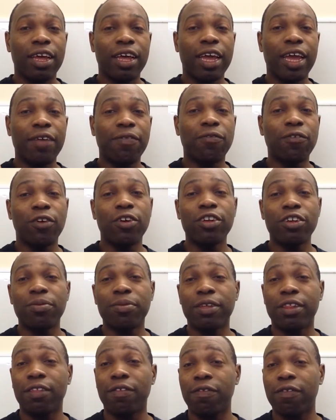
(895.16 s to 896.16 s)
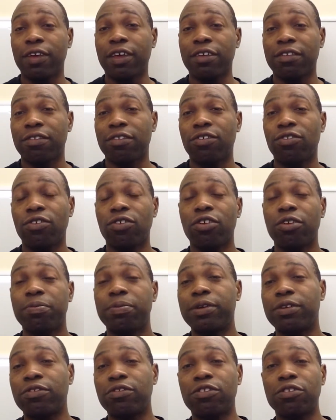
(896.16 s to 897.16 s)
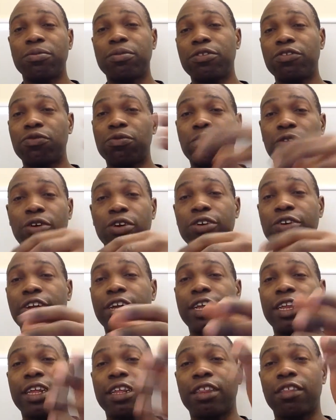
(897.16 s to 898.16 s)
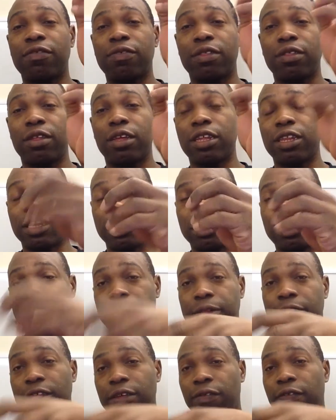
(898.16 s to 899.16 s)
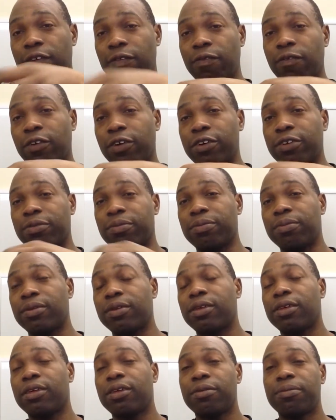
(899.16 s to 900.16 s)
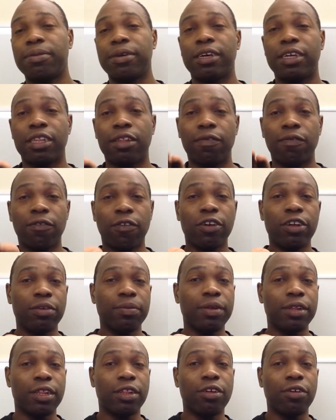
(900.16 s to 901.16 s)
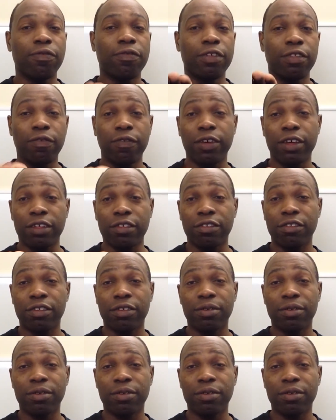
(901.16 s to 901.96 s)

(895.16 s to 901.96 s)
A volume is fixed. You can only put so much water in a specific volume because the volume itself is fixed,